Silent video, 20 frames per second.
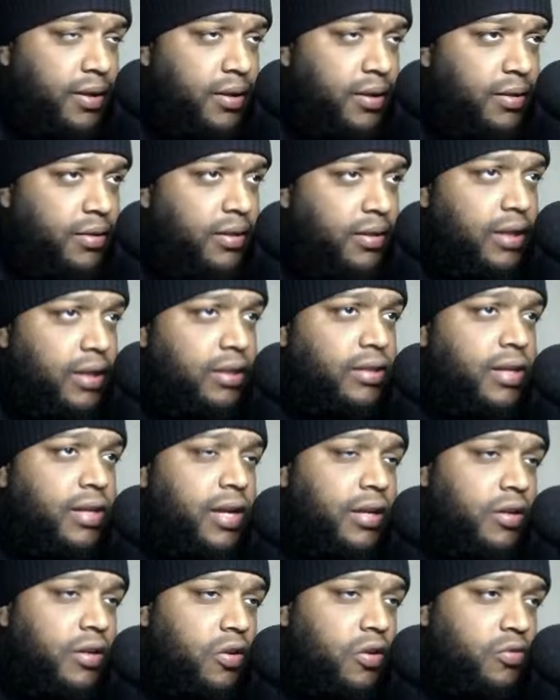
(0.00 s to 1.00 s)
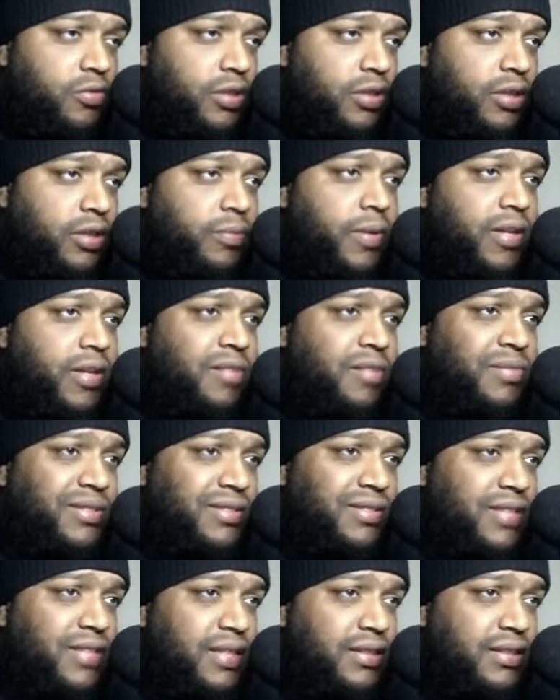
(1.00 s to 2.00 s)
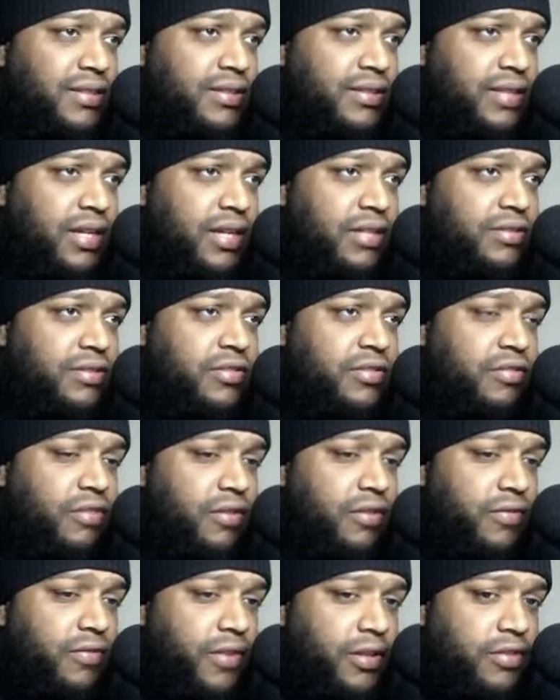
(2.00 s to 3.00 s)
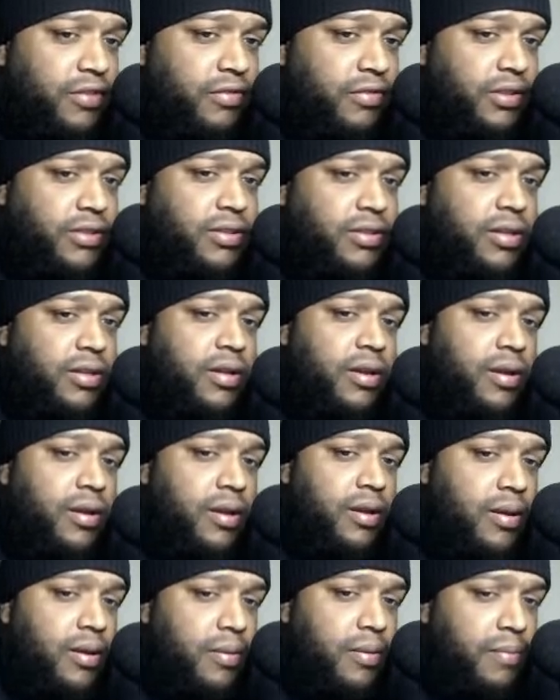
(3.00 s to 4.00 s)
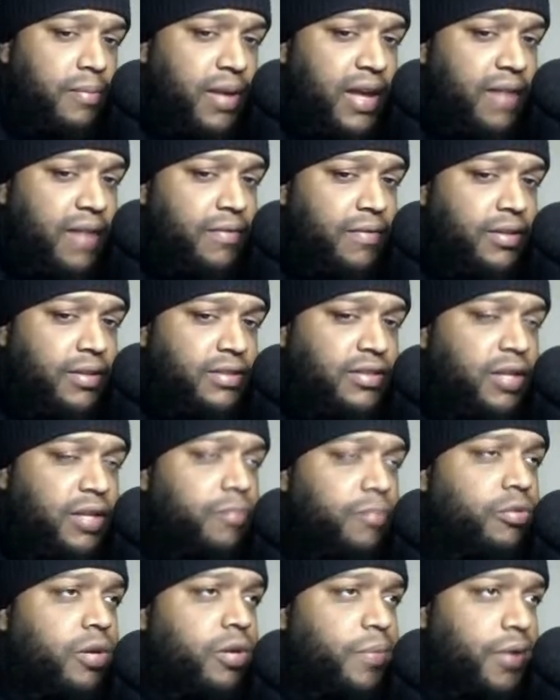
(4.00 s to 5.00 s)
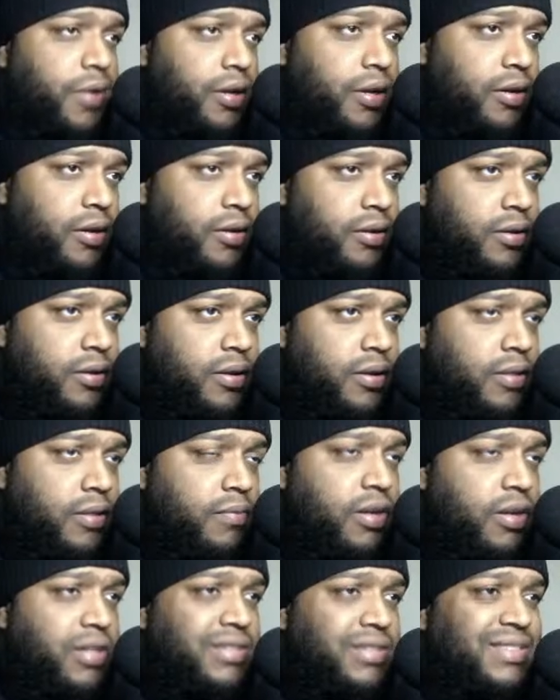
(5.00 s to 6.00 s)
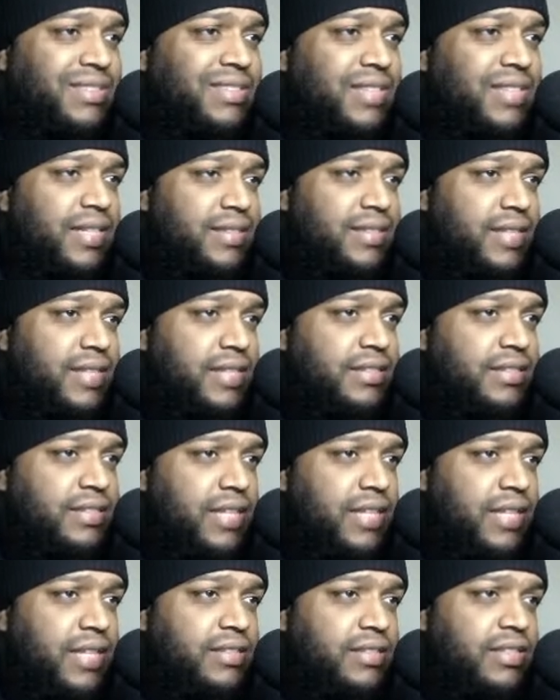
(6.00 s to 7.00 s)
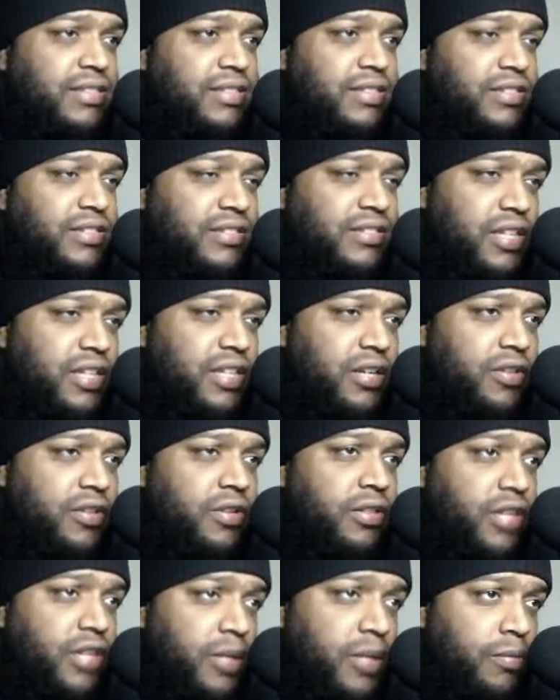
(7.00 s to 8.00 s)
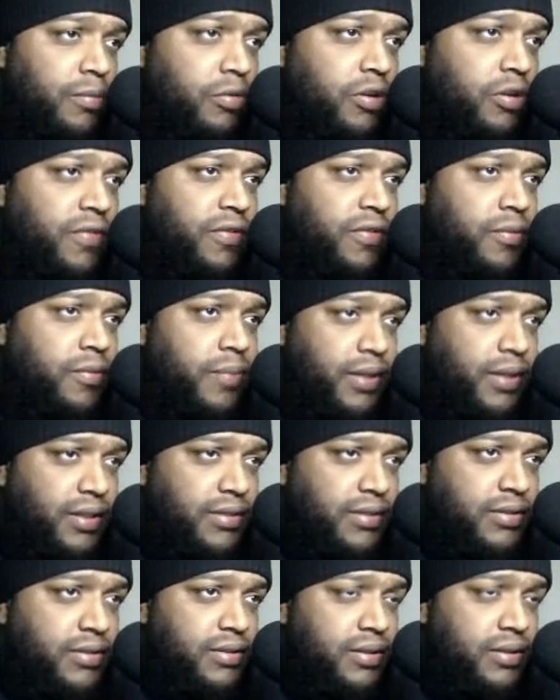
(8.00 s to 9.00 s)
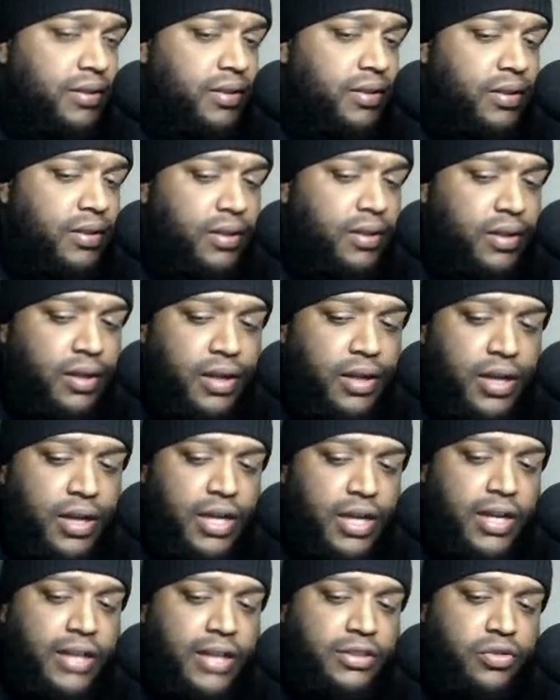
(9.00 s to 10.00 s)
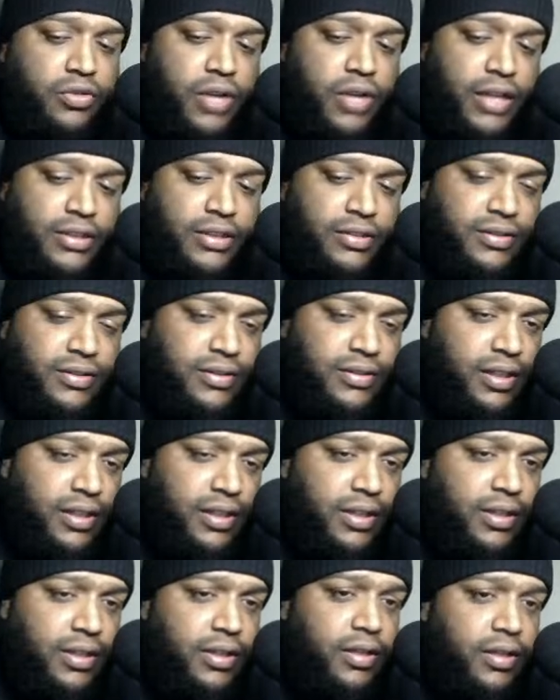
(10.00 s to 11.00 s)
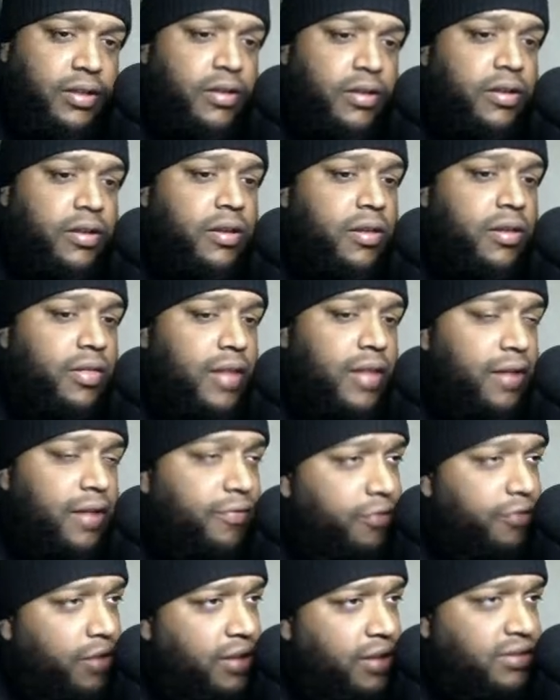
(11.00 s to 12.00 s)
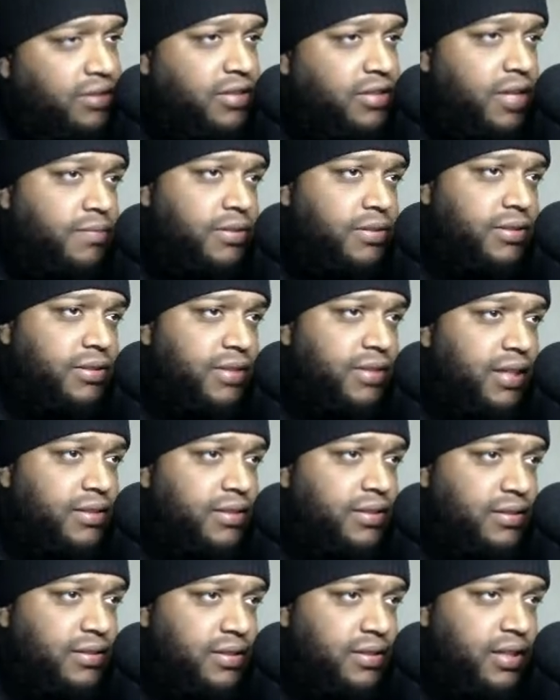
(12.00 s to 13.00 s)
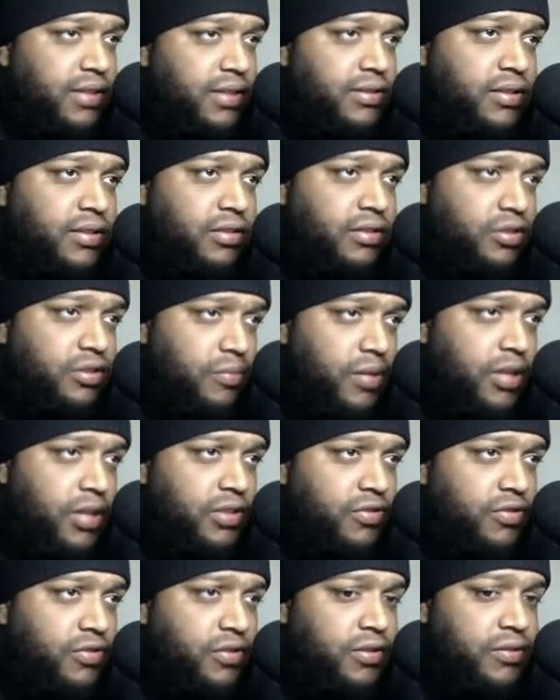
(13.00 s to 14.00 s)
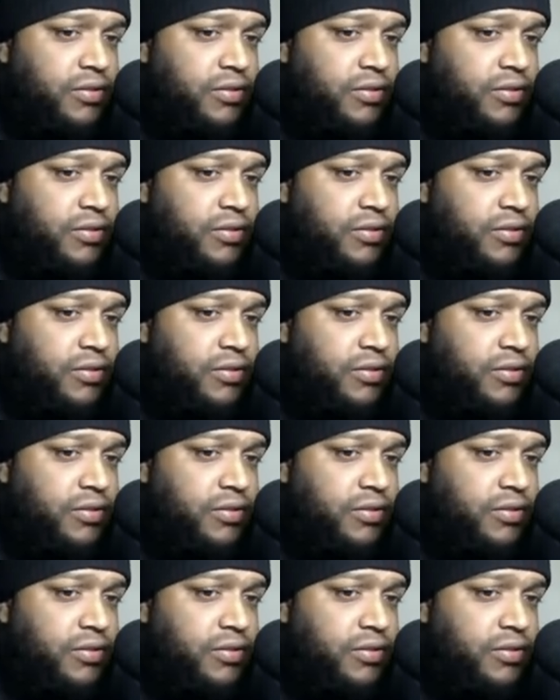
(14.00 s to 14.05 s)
That the head coach was going to pick up his 66 career victories by having this number up here. Because 666 is considered the number of the beast. And as you guys can see, that phrase sums to 66 in gematria.